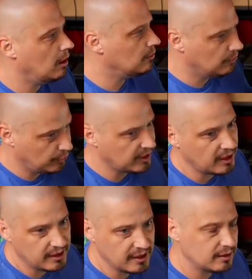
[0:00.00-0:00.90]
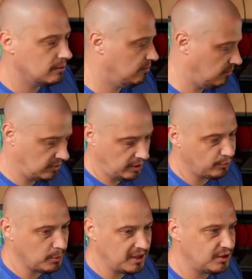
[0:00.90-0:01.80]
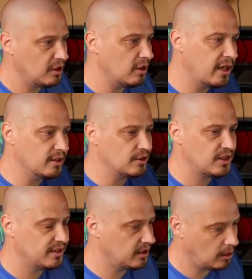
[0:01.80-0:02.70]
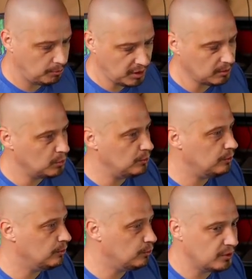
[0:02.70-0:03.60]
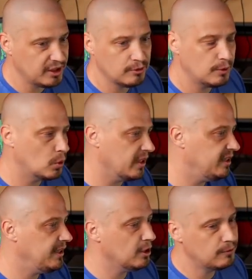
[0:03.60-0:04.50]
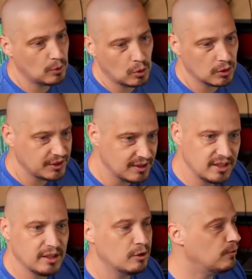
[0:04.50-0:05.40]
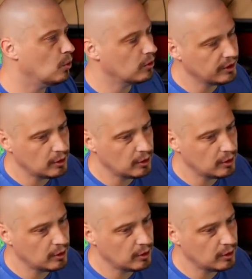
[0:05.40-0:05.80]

you're going to get information on how to set it up on Ubuntu 2004, 1804, 1604, you know,